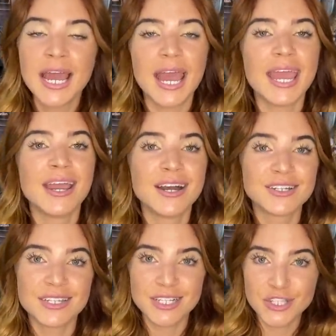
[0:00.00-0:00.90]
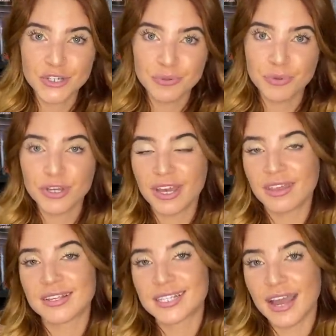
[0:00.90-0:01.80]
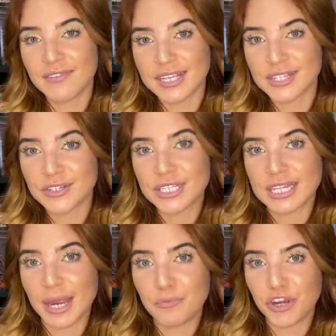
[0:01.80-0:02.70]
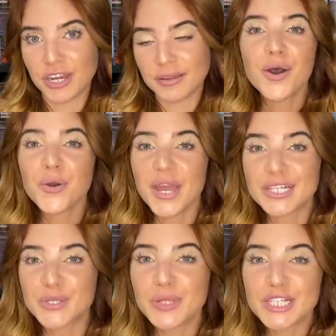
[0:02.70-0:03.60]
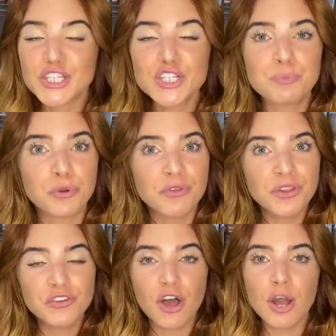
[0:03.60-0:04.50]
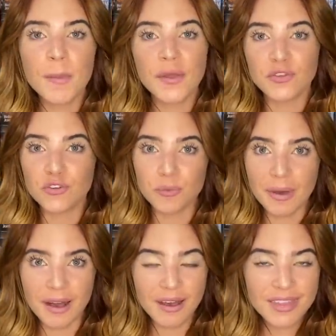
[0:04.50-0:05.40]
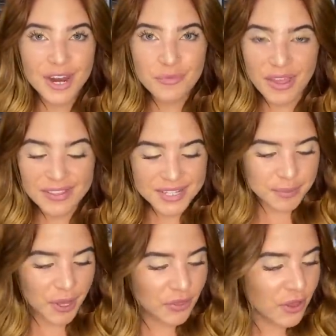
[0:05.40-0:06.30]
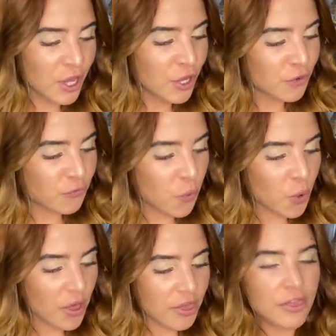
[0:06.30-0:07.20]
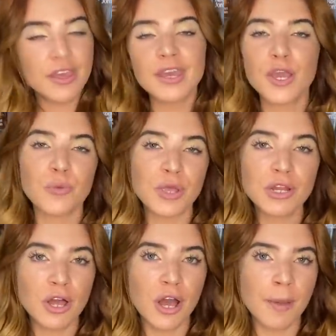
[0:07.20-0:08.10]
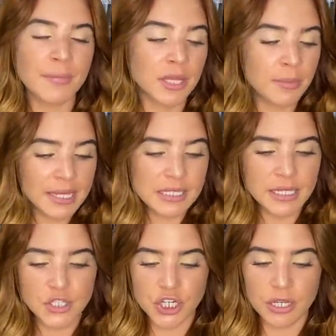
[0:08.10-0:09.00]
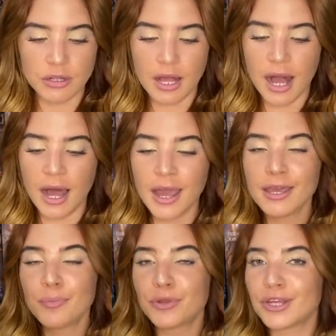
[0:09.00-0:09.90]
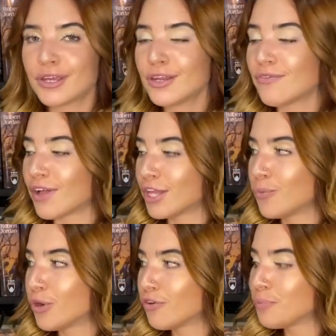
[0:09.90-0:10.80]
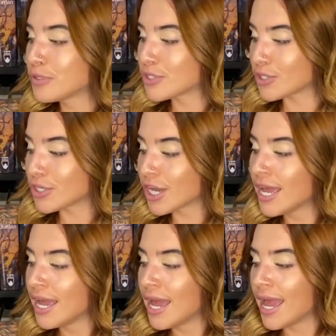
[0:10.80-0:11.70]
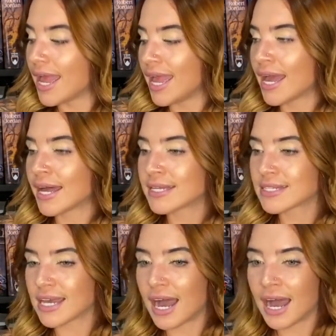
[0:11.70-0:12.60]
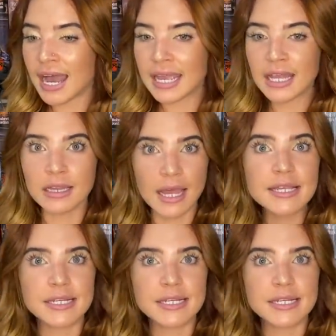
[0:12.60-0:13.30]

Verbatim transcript: and this third book in the sci-fi series that I'm reading. Okay, so let's just briefly talk about the two manga that I read this month. For the read-along on Billy Banzai's channel, I completed volume one of Berserk and I liked